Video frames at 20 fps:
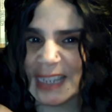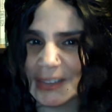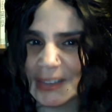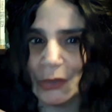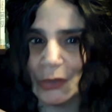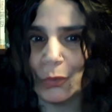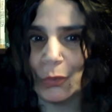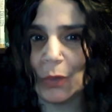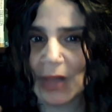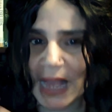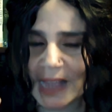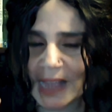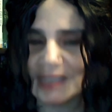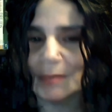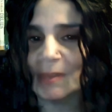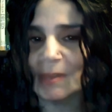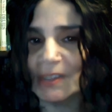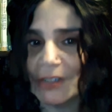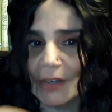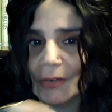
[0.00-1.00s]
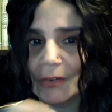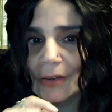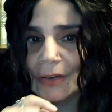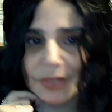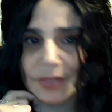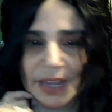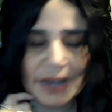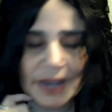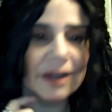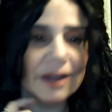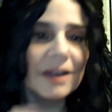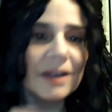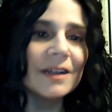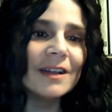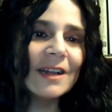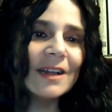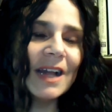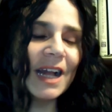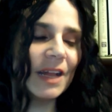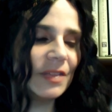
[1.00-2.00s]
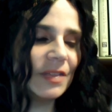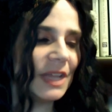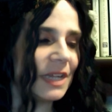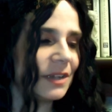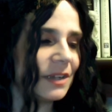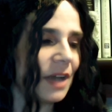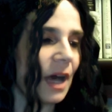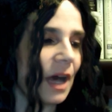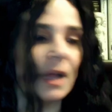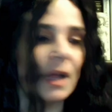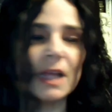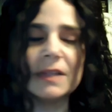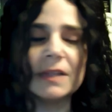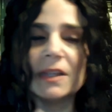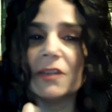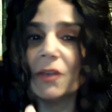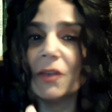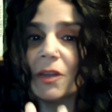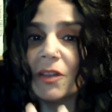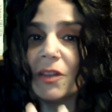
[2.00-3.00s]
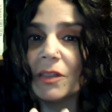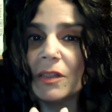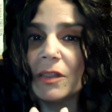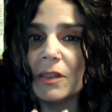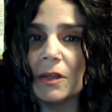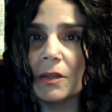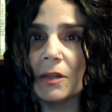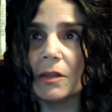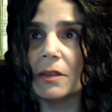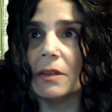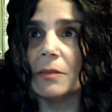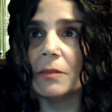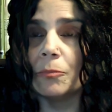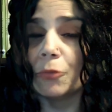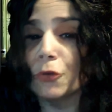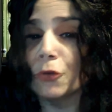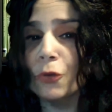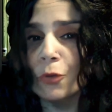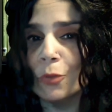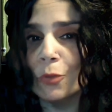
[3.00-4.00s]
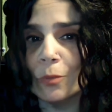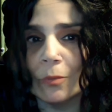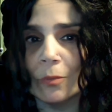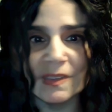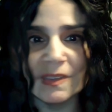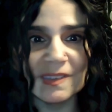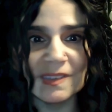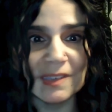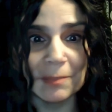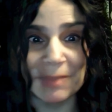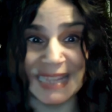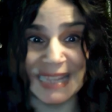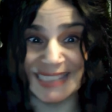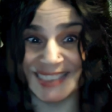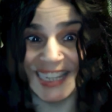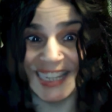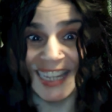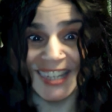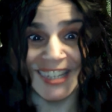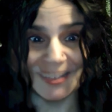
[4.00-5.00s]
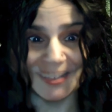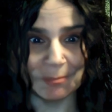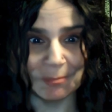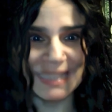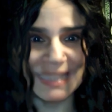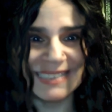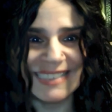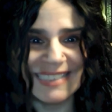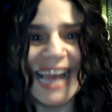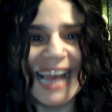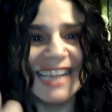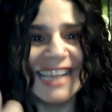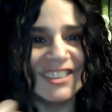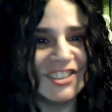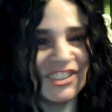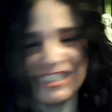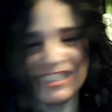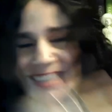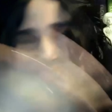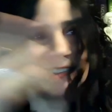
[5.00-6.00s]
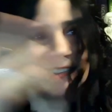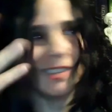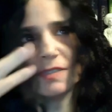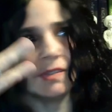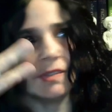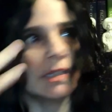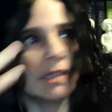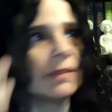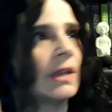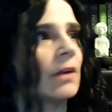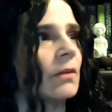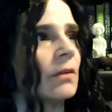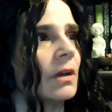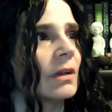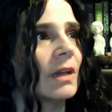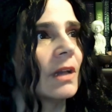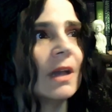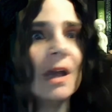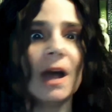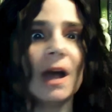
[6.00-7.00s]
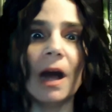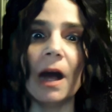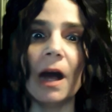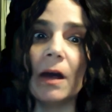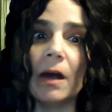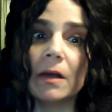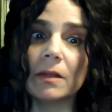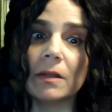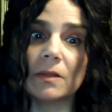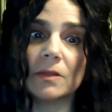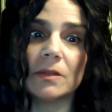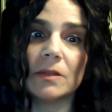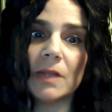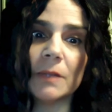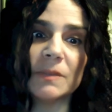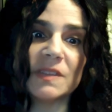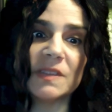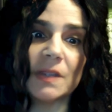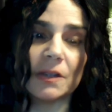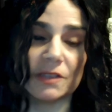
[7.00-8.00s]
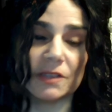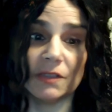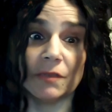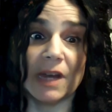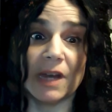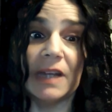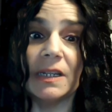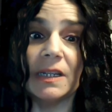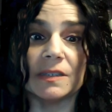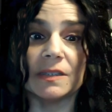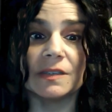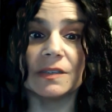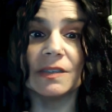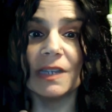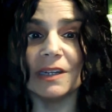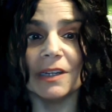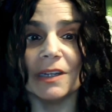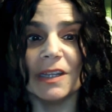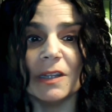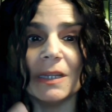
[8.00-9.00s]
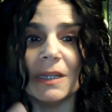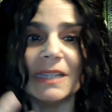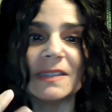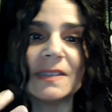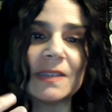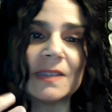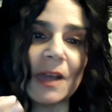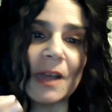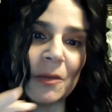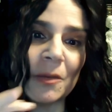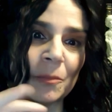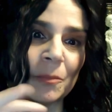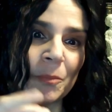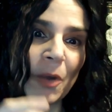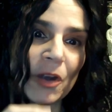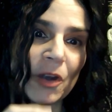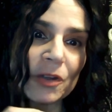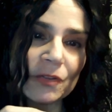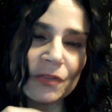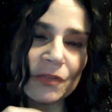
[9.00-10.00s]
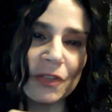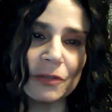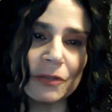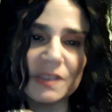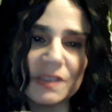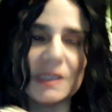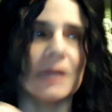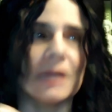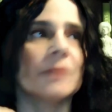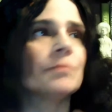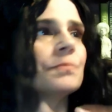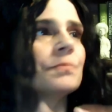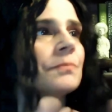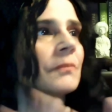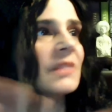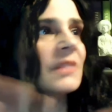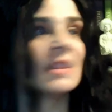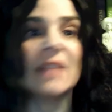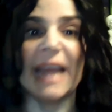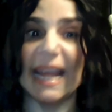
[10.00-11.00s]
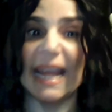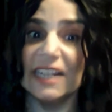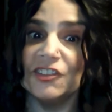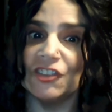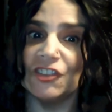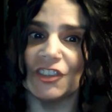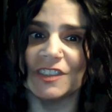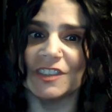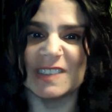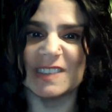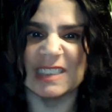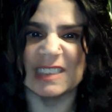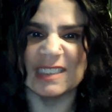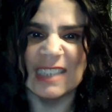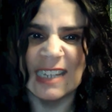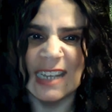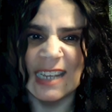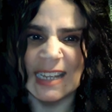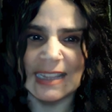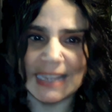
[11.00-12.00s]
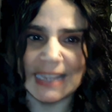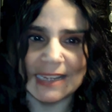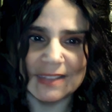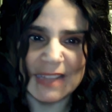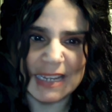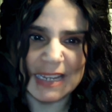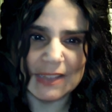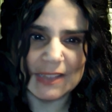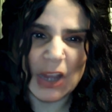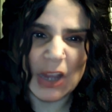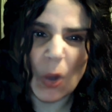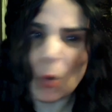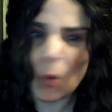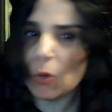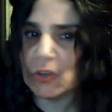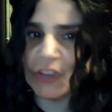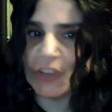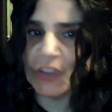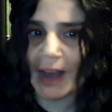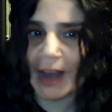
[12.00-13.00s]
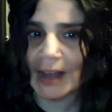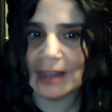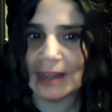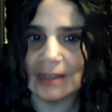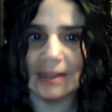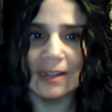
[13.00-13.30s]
dual aspect of her there. And then the broom was the plantagenet, and I've said that wrong. It was their device, and it's part of those the hedges, and they hold on.